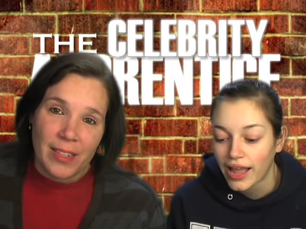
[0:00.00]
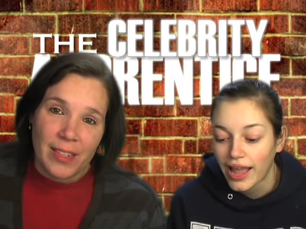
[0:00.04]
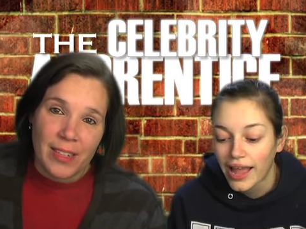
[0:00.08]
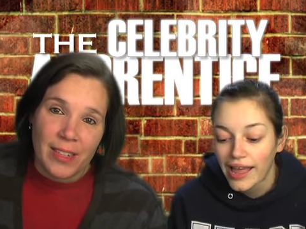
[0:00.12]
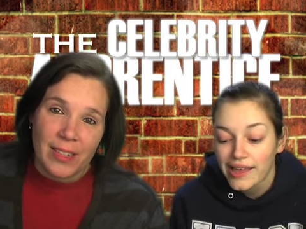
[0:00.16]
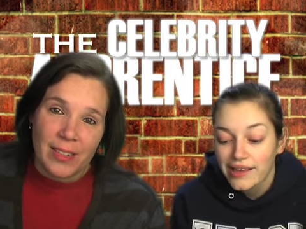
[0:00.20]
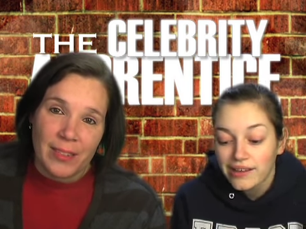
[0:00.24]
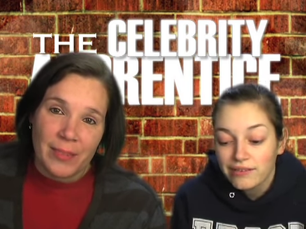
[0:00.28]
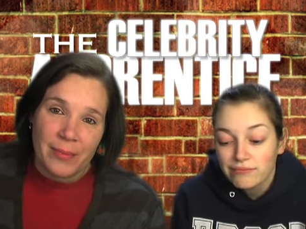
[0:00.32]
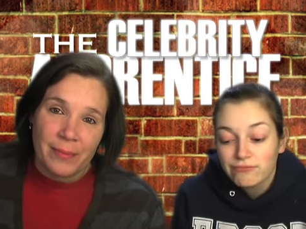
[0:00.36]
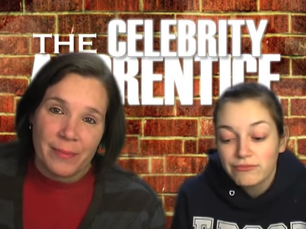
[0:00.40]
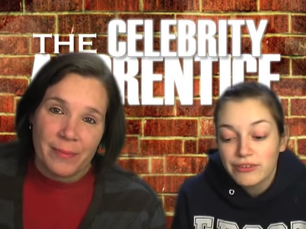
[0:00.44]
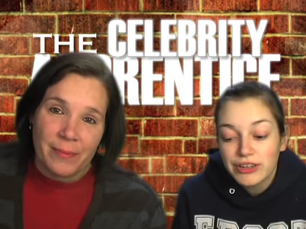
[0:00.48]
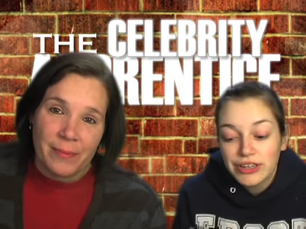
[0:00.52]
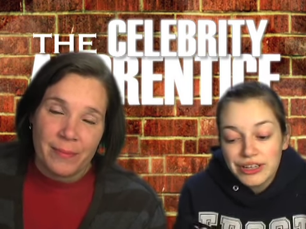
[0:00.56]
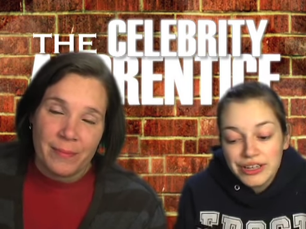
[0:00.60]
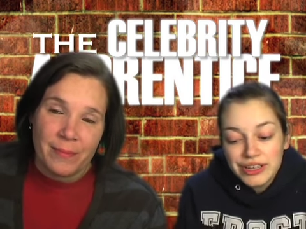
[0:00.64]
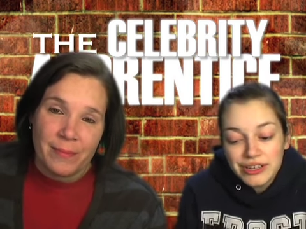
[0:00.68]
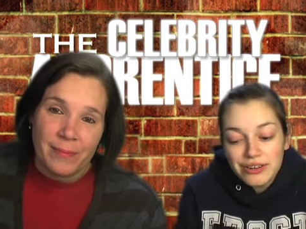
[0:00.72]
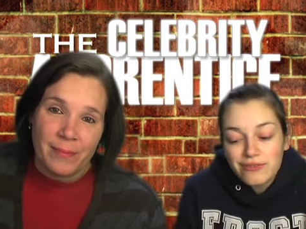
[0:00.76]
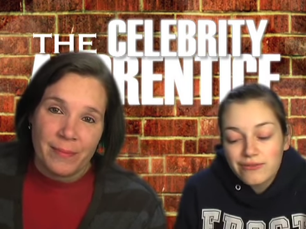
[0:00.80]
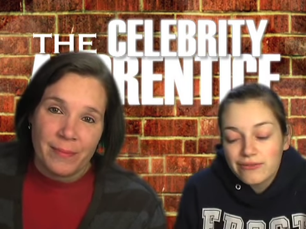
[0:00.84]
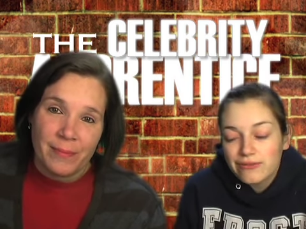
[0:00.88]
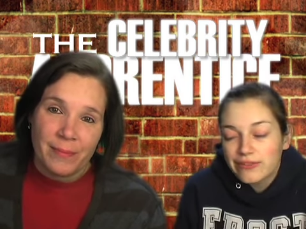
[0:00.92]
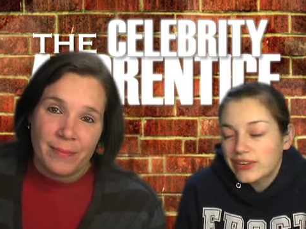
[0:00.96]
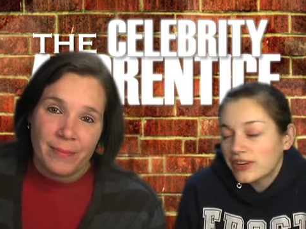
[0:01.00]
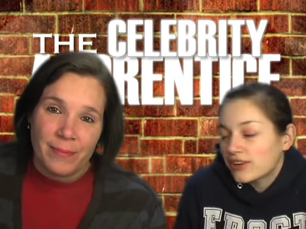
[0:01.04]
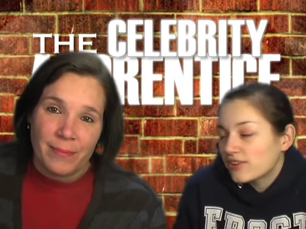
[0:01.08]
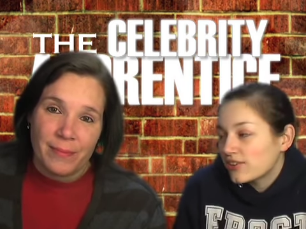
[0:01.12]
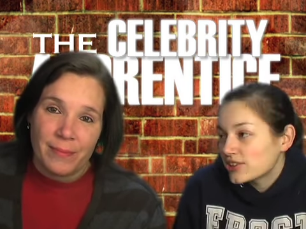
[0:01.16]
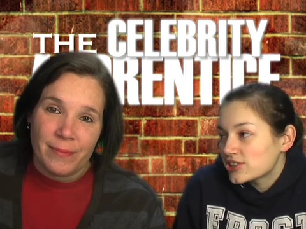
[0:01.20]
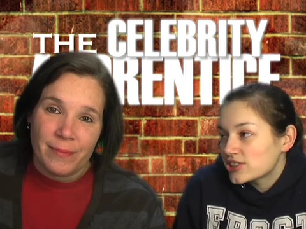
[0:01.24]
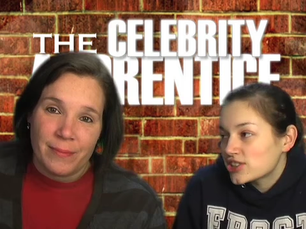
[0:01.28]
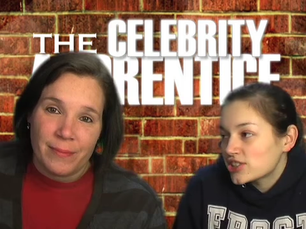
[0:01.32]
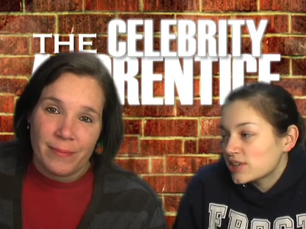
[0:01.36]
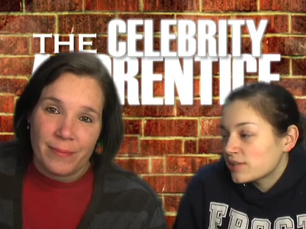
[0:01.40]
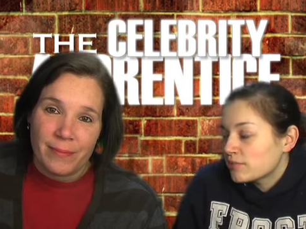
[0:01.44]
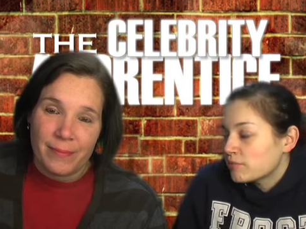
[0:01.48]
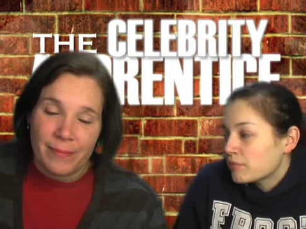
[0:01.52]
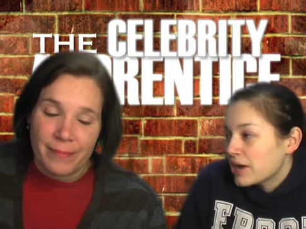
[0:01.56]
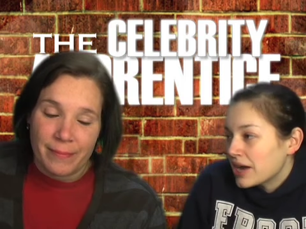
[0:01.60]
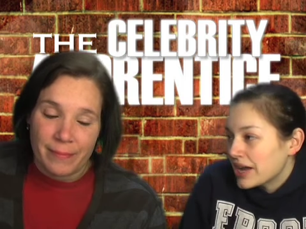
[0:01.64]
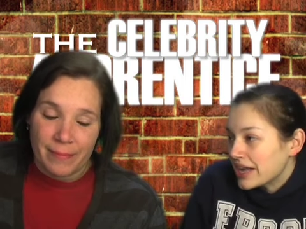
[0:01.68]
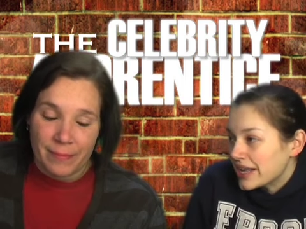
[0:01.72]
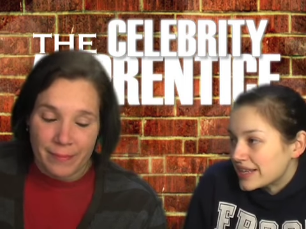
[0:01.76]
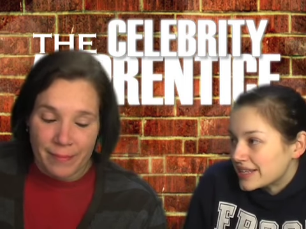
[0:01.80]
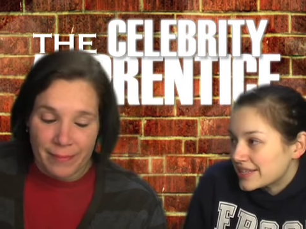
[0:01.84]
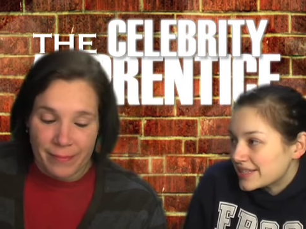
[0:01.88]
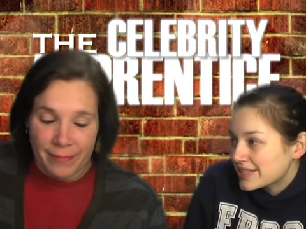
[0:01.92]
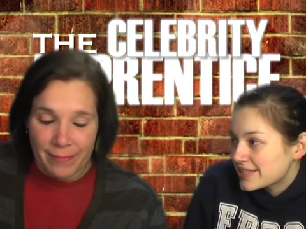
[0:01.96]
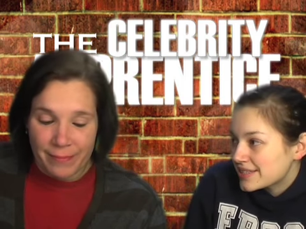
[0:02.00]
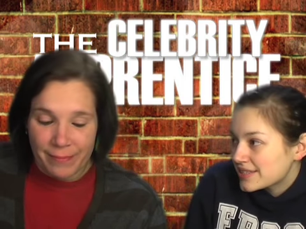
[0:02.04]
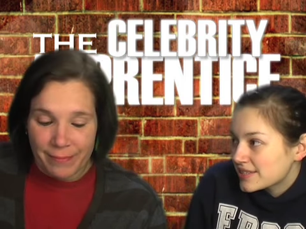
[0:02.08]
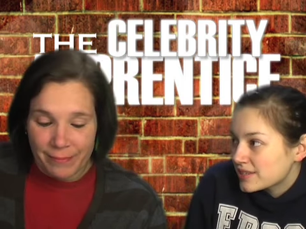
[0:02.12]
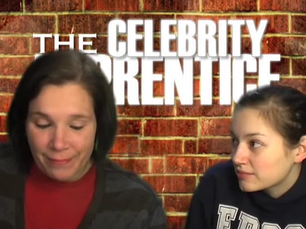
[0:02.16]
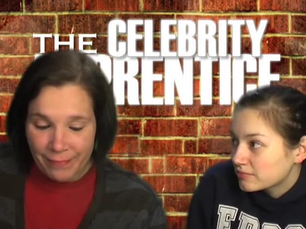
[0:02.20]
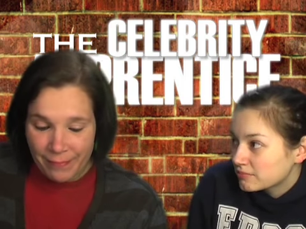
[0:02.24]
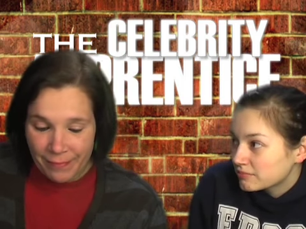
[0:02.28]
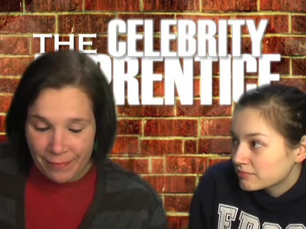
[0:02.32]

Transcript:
Speaker 1: I really don't feel that she was.